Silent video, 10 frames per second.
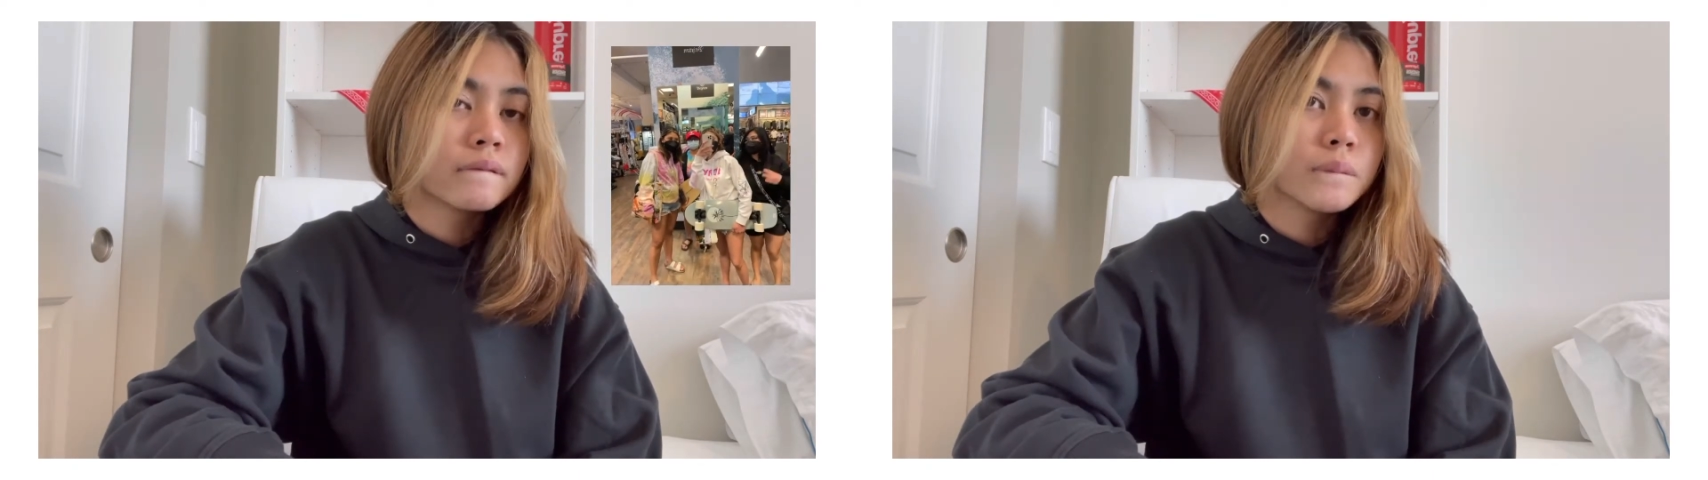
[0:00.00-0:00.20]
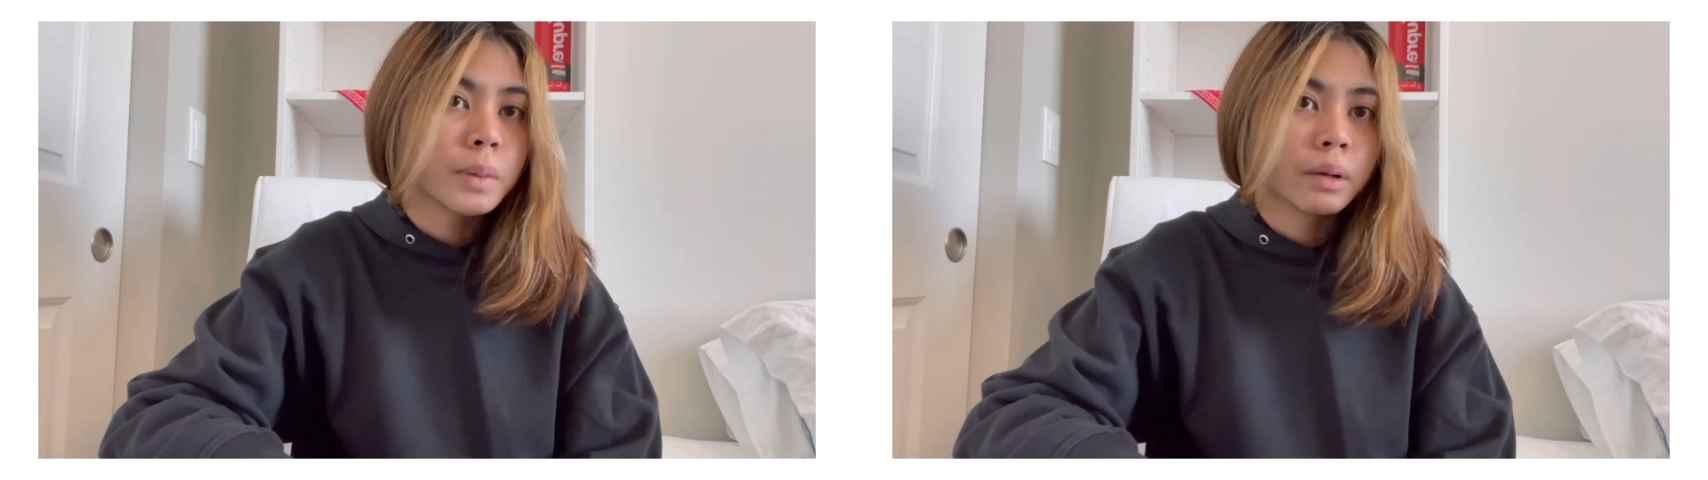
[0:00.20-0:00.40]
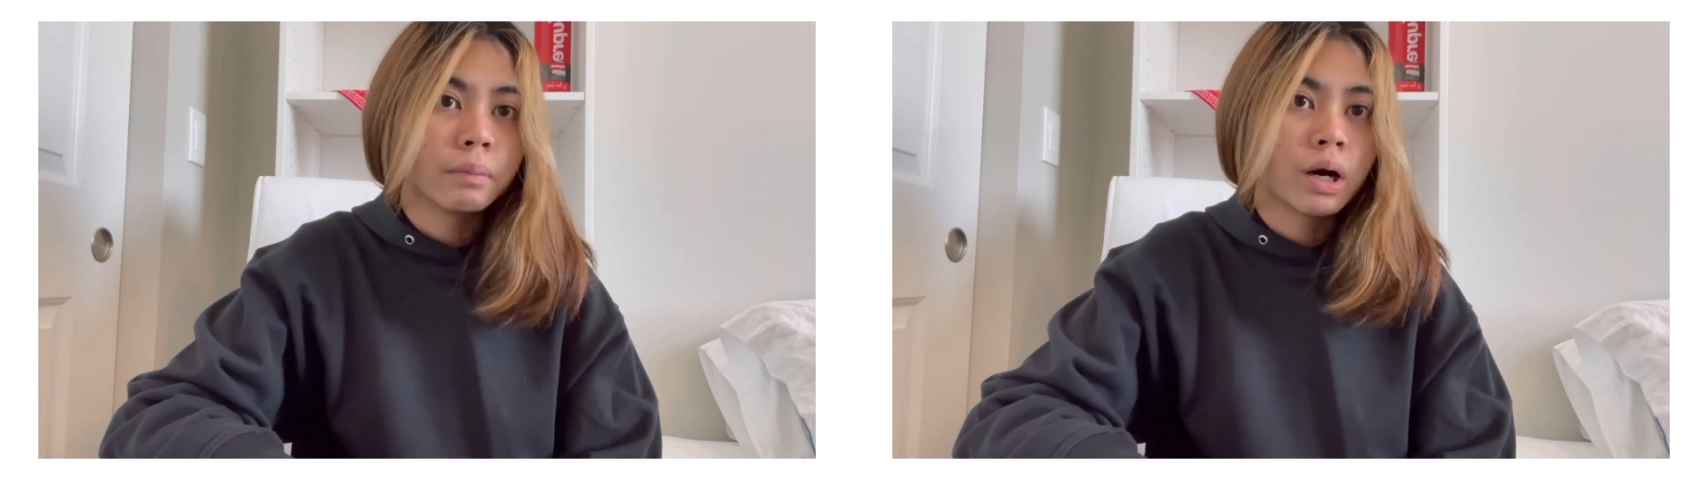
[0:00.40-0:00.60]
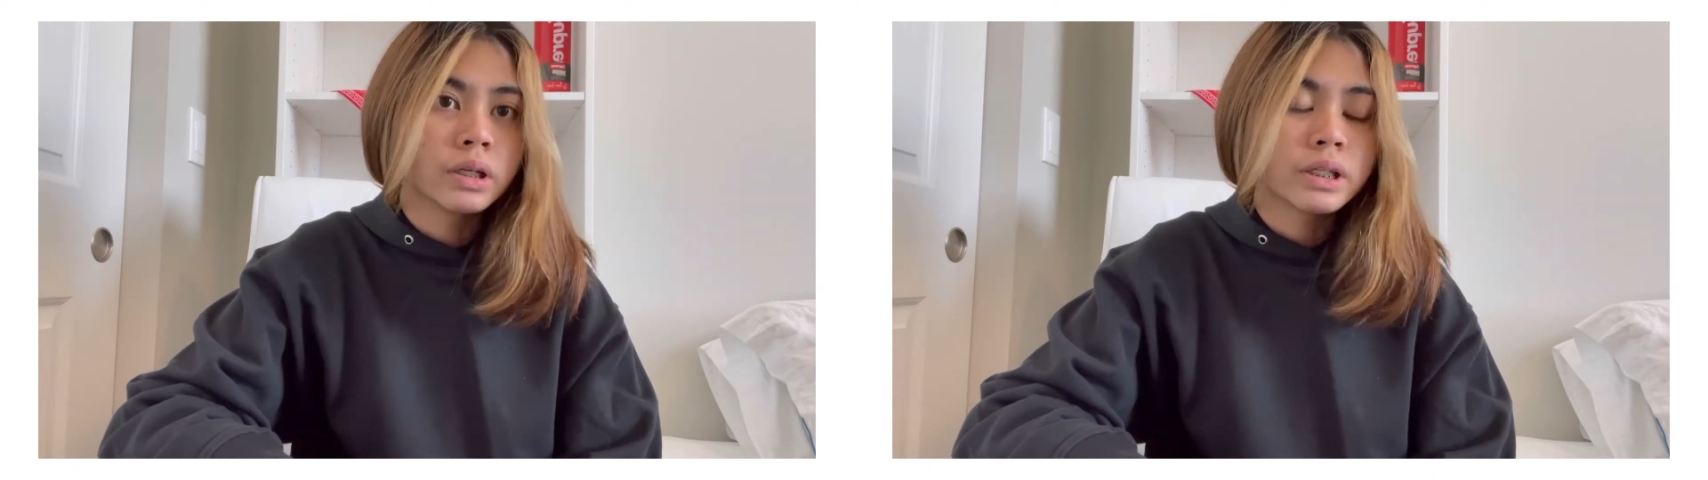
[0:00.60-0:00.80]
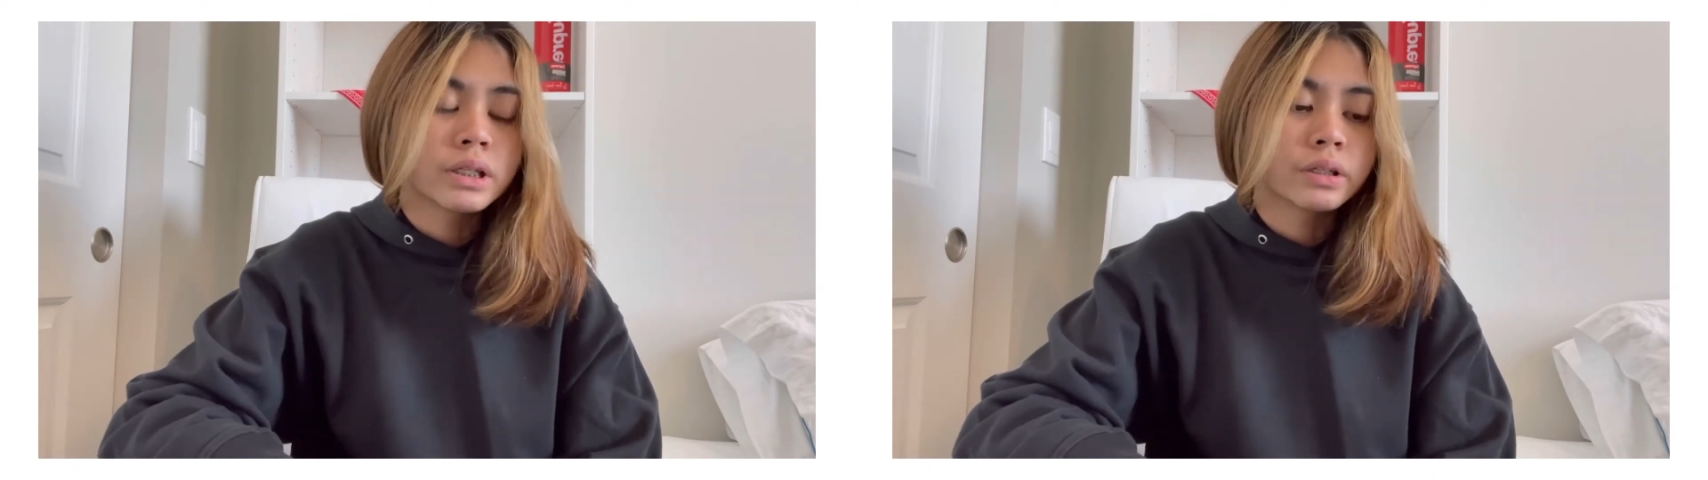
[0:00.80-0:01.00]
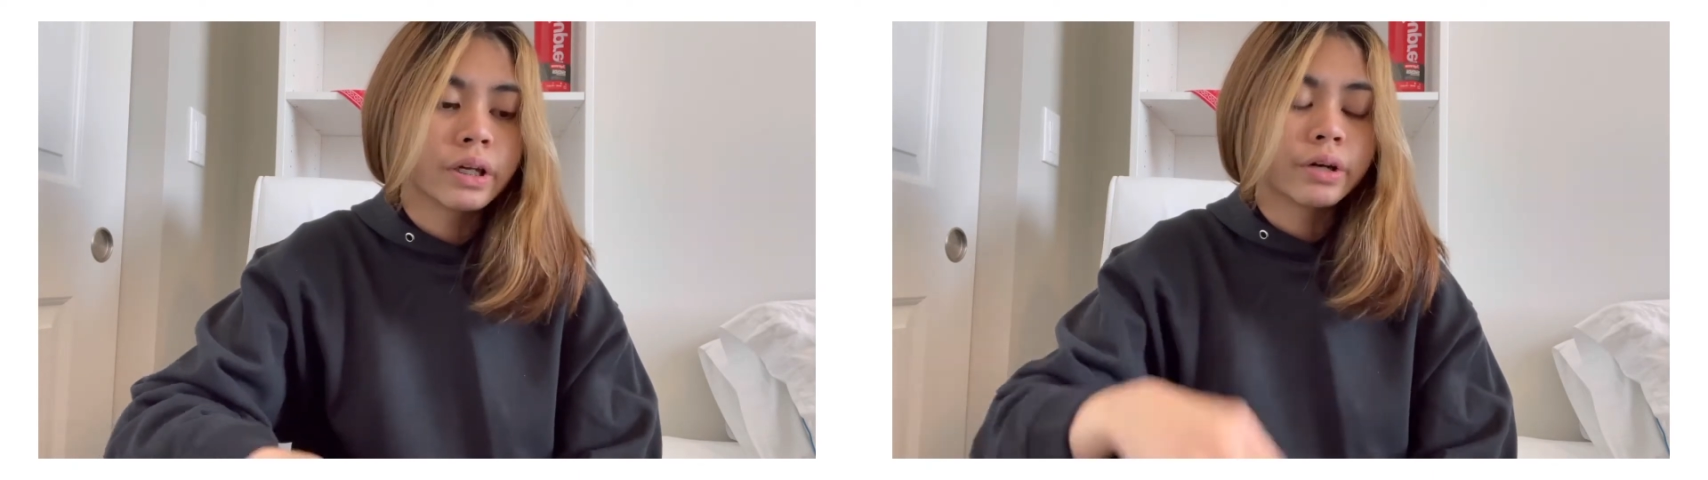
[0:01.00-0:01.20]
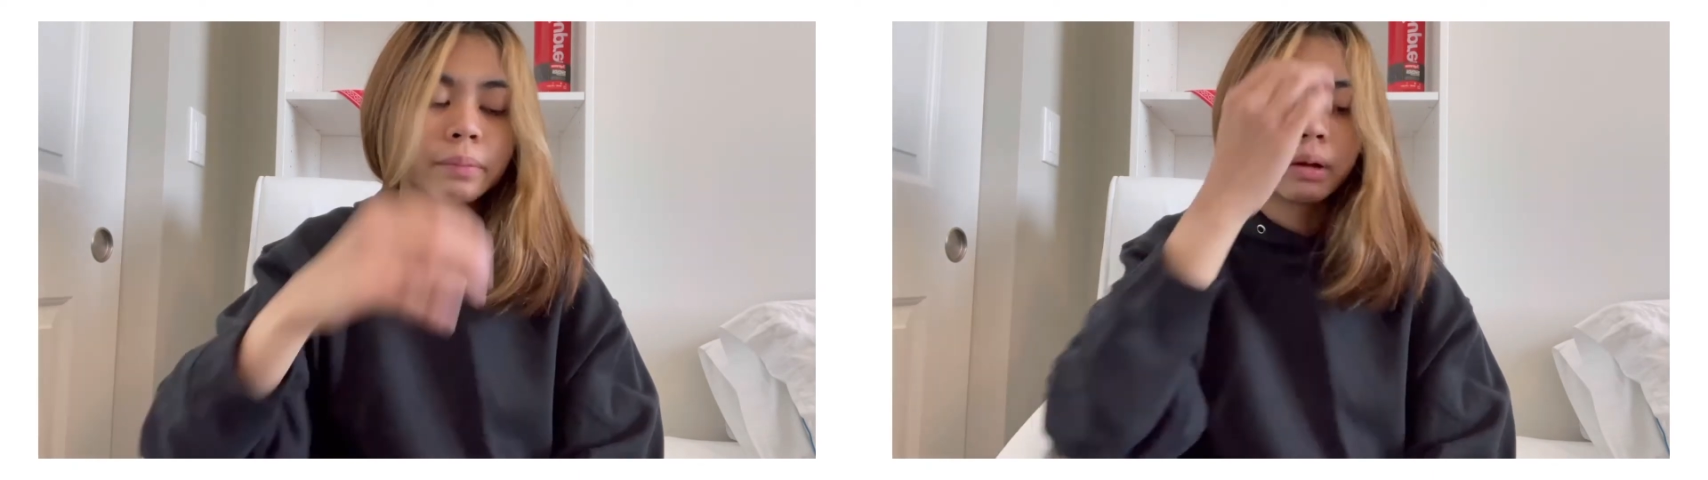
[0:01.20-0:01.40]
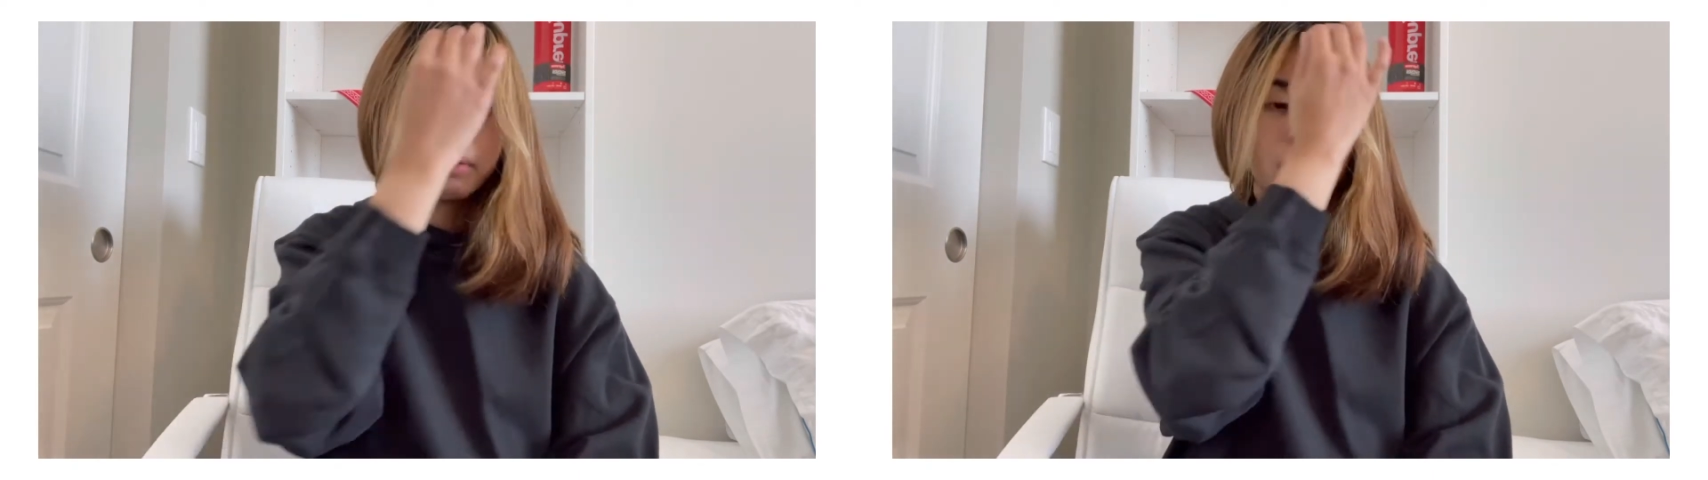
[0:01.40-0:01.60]
Belmont, near
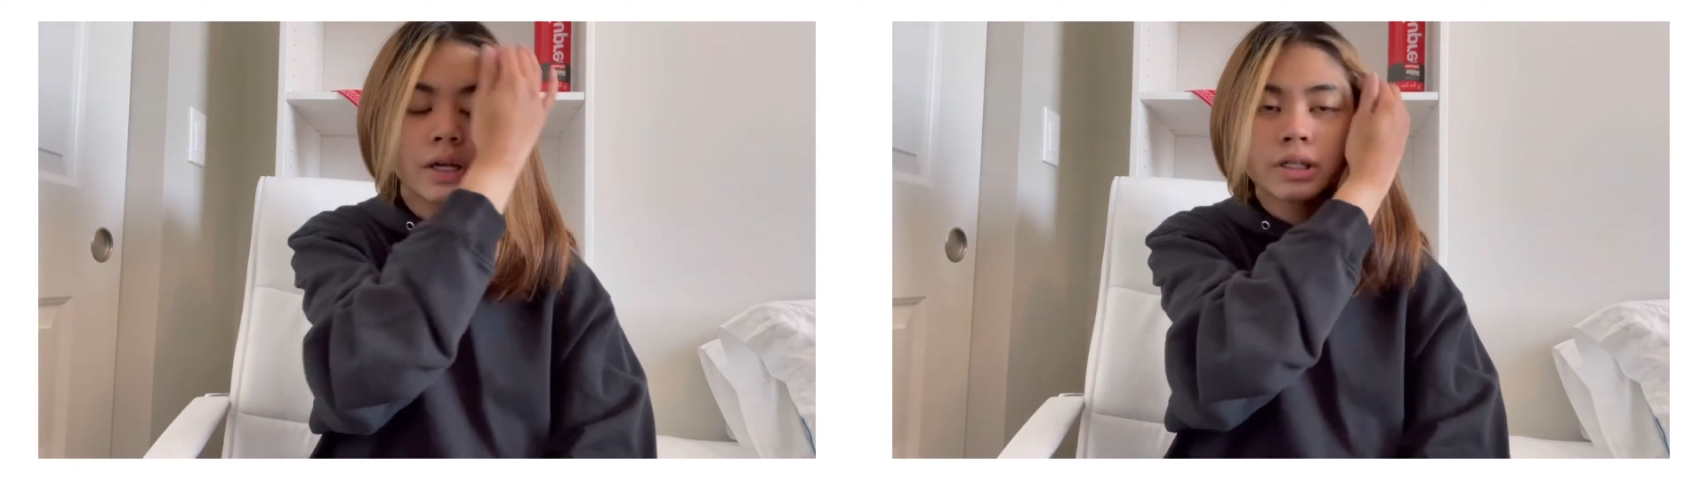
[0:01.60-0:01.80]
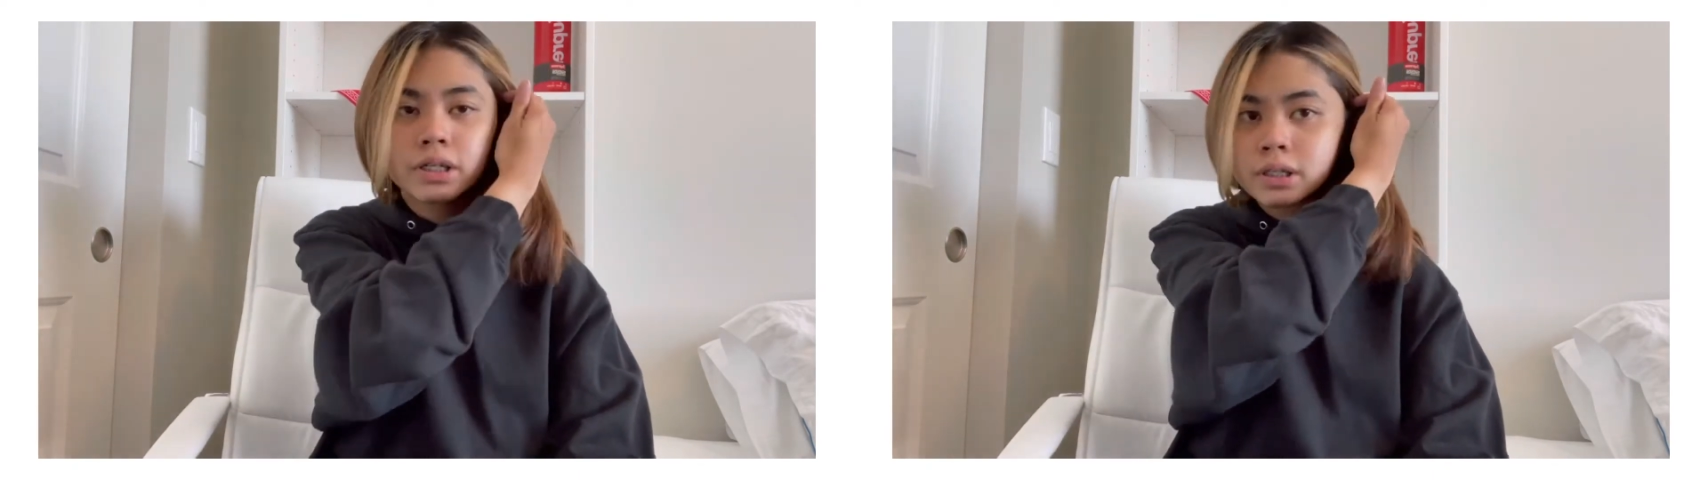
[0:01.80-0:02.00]
Belmont,